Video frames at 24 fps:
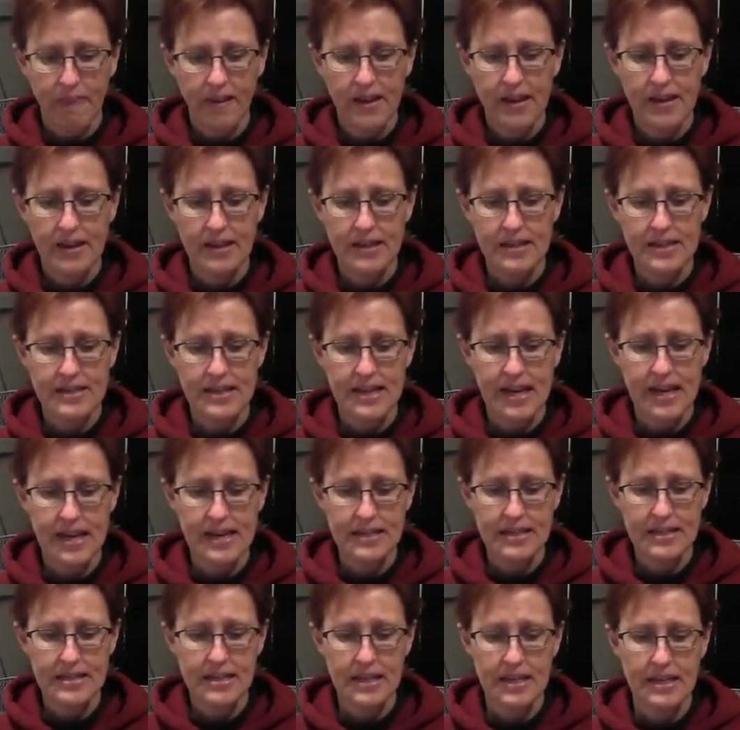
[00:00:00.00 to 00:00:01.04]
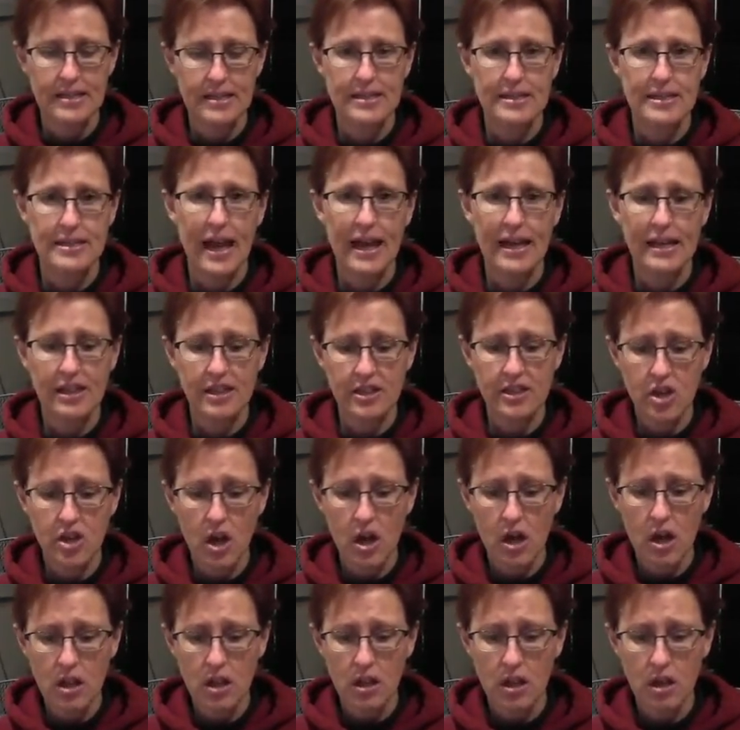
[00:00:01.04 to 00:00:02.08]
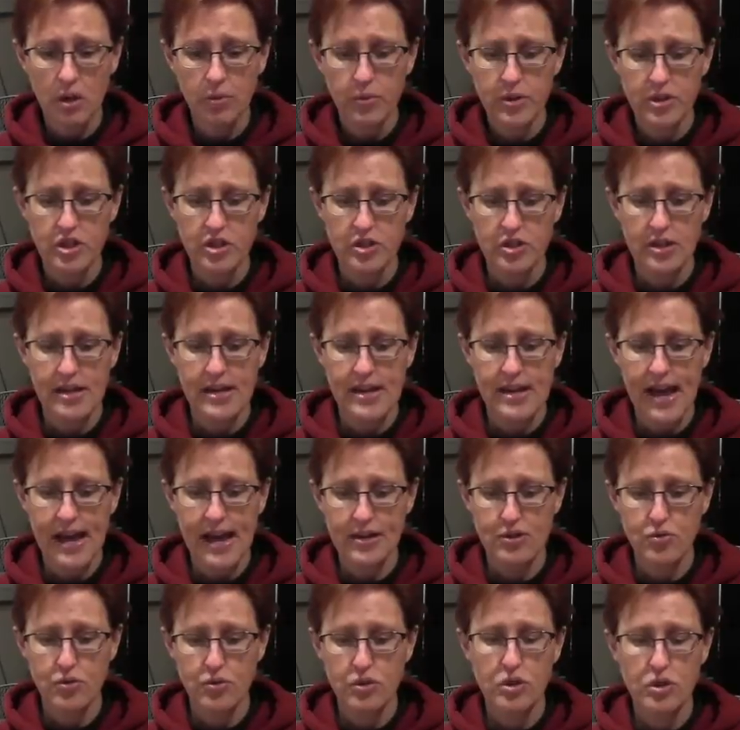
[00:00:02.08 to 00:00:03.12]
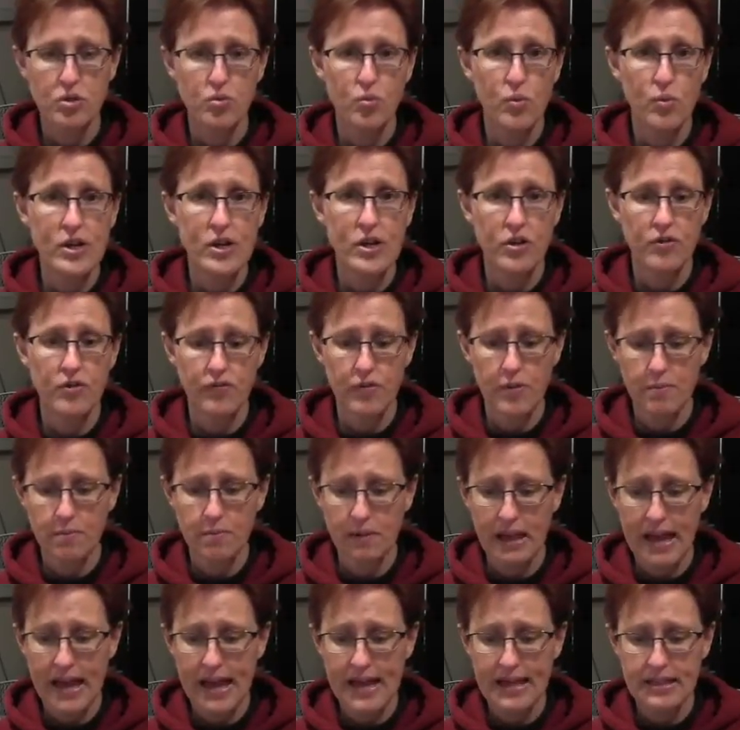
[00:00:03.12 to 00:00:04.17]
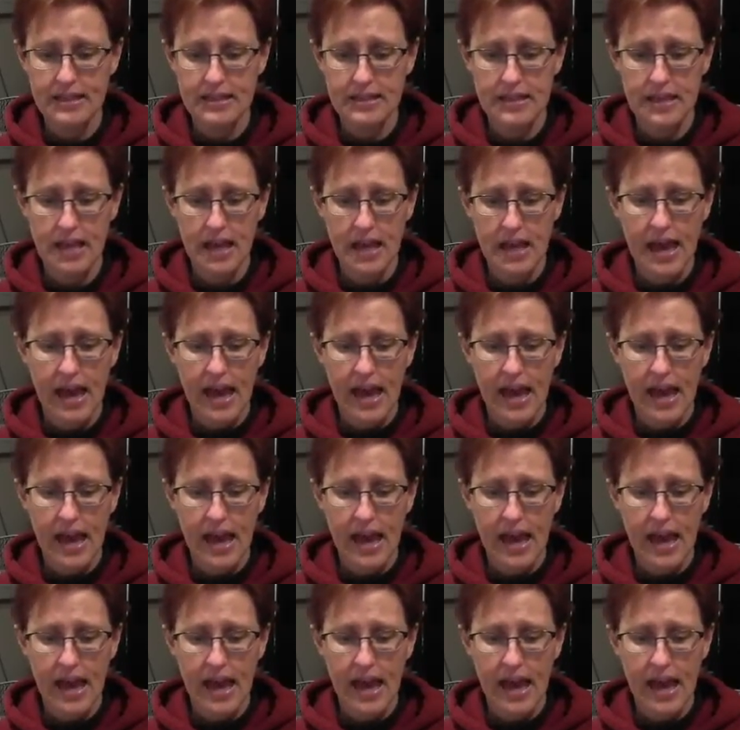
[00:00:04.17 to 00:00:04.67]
It contains xylitol, which is a natural sweetener from plants,